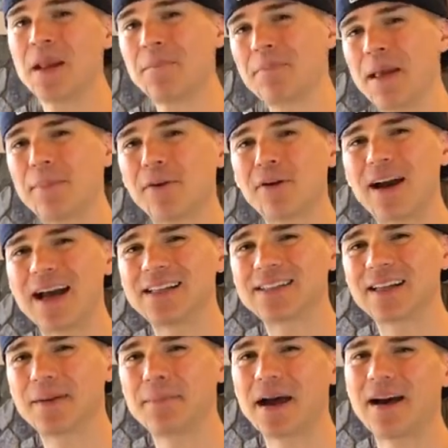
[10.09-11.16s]
People are
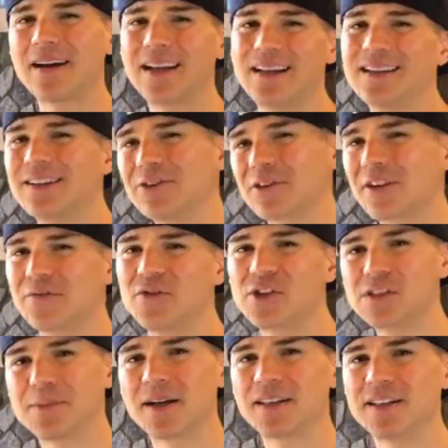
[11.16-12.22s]
asking about it, a little
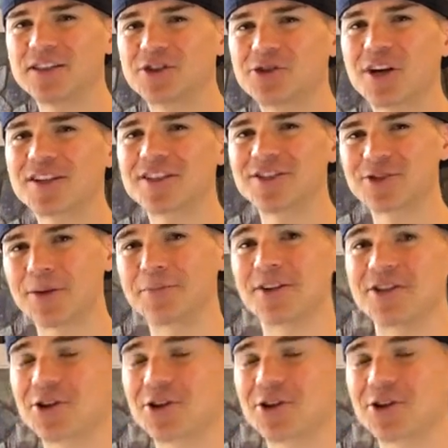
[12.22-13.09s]
confused about the instructions, so I'm going to